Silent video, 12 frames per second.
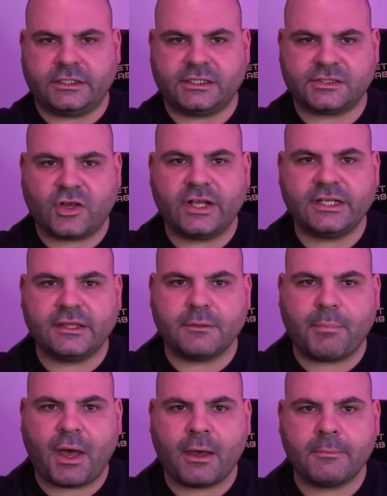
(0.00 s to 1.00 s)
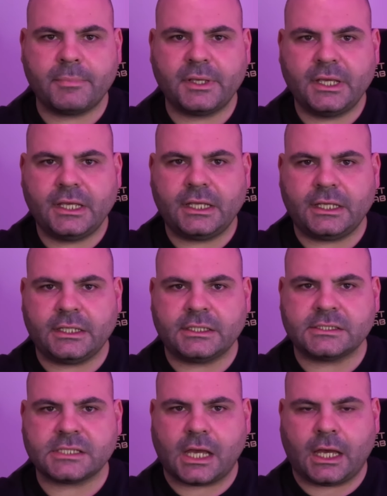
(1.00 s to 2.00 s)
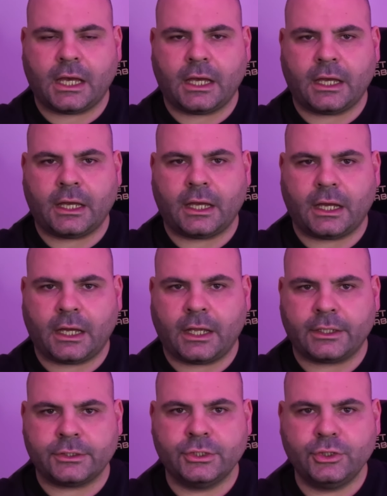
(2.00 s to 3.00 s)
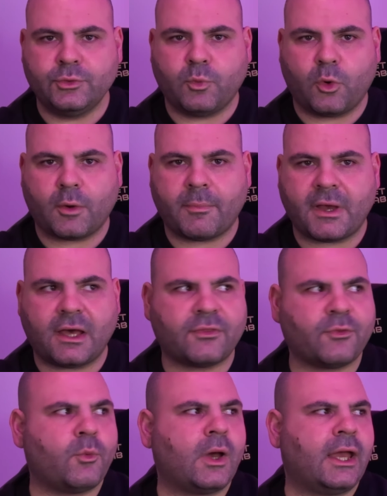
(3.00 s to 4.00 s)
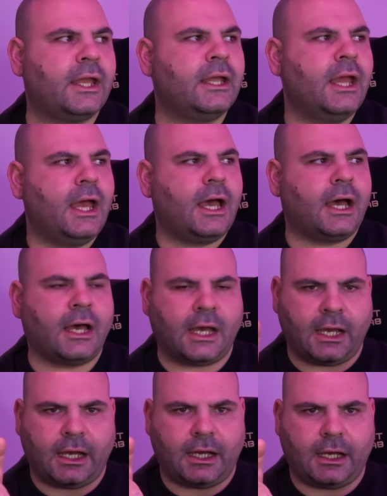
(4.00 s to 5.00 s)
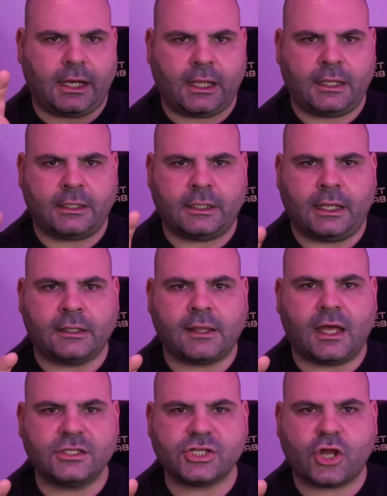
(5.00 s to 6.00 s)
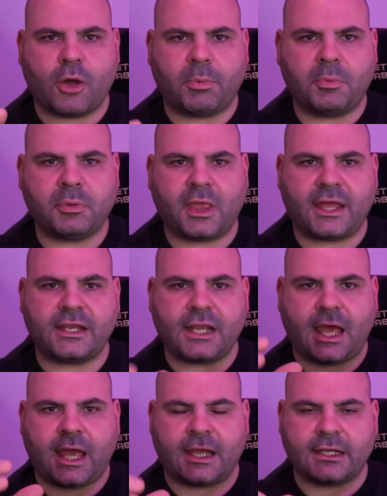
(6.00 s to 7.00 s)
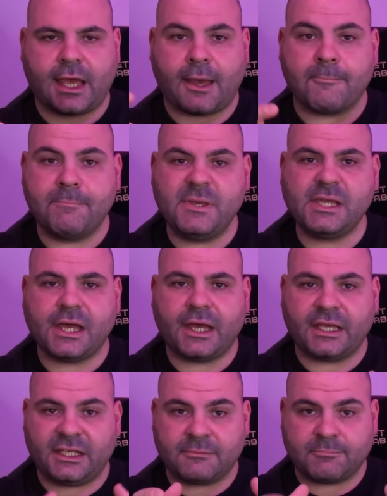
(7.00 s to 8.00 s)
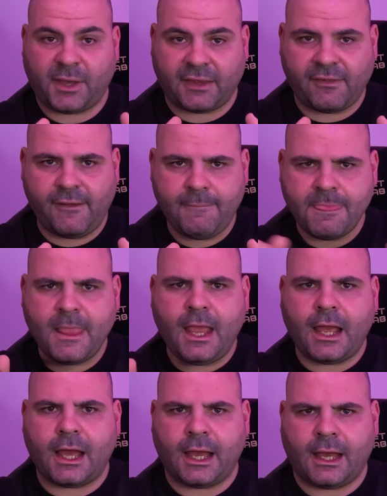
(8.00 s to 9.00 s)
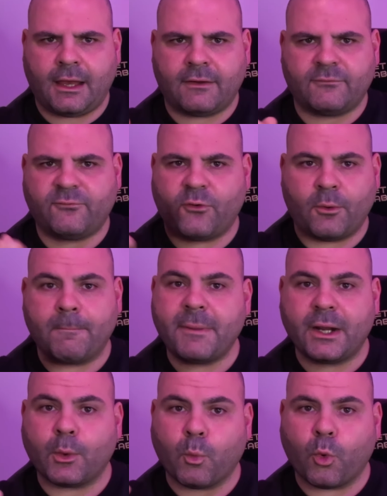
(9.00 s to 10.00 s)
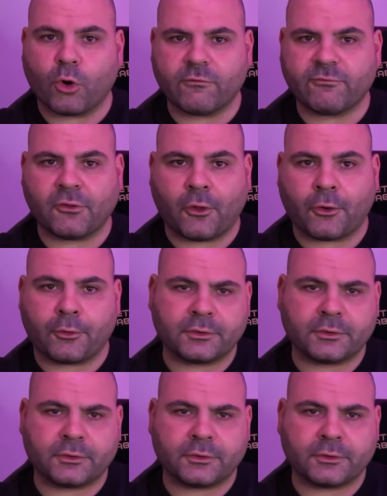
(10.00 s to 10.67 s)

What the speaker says: Designed in the pump is a new water pathway, a larger copper plate, and a bigger impeller for better water flow.